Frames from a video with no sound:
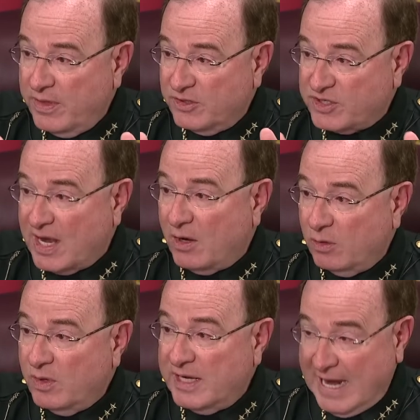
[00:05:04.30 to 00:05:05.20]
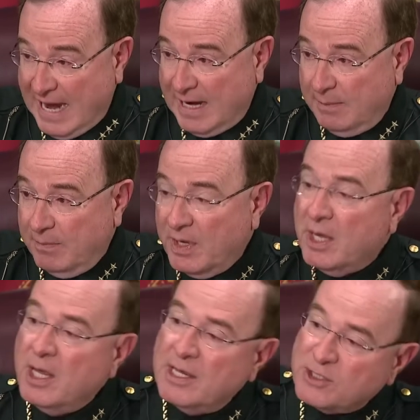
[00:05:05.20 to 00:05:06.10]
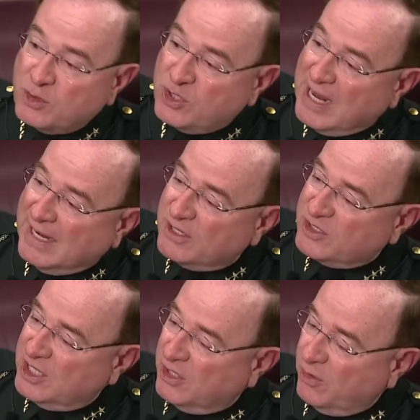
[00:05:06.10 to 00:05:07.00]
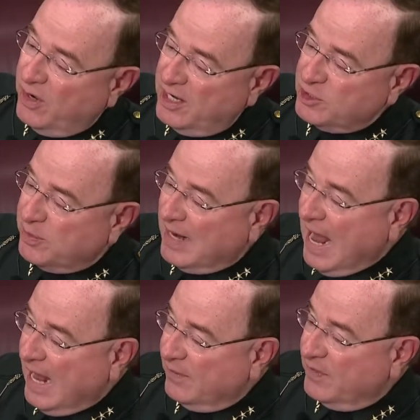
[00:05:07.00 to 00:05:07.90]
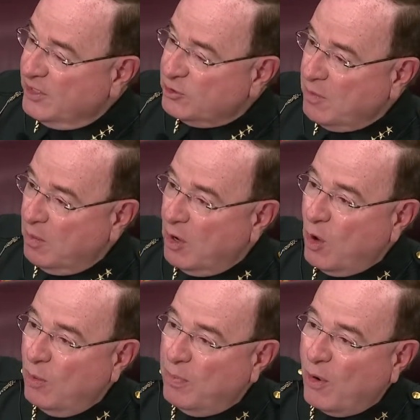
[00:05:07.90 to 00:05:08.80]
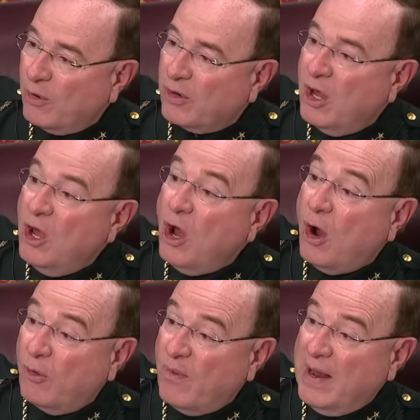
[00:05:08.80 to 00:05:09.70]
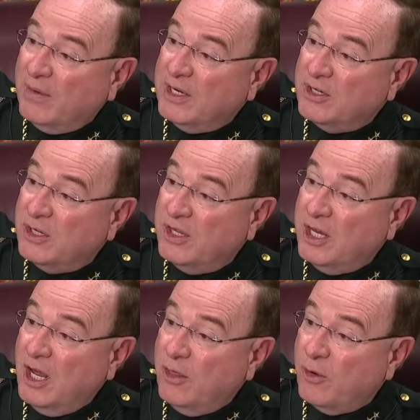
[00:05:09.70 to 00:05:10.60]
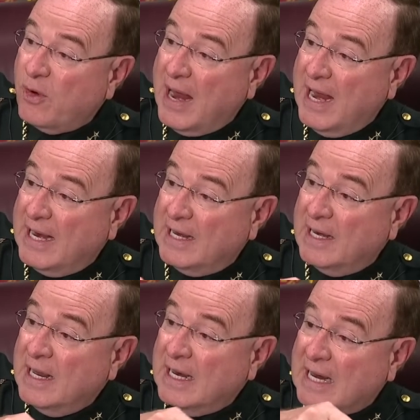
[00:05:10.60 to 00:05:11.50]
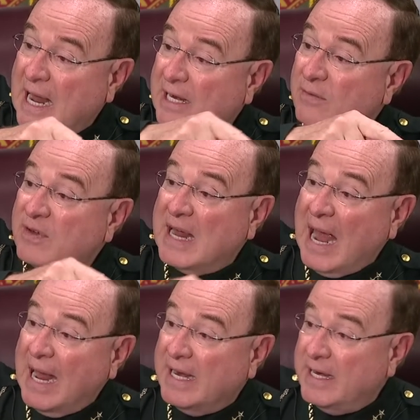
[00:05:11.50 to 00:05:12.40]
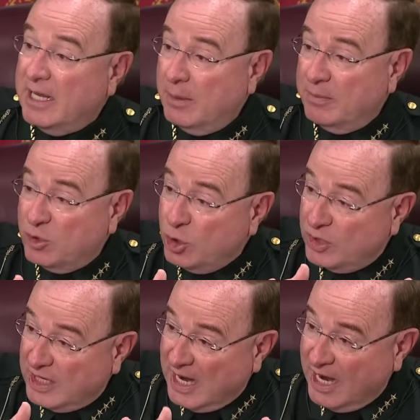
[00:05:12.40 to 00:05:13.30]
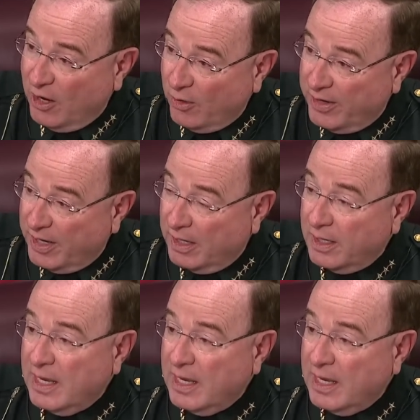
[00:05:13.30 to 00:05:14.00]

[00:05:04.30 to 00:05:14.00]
the sound came. So she had to send her husband out of this mobile home park around into the other and kind of guided him to the area